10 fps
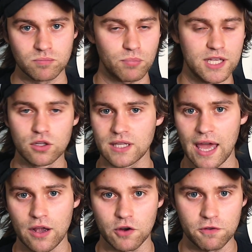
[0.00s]
But he looked
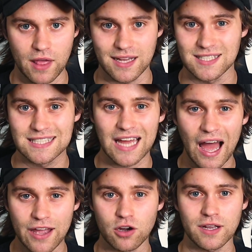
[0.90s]
angry for that
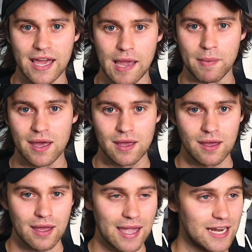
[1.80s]
entire game,
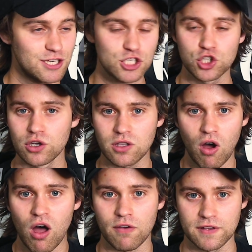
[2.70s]
and he just looked
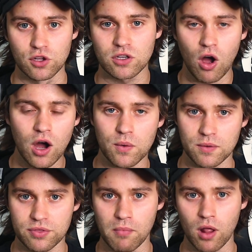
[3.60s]
off. He looked
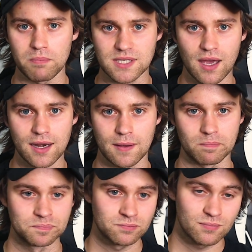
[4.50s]
awkward with Malin beside him.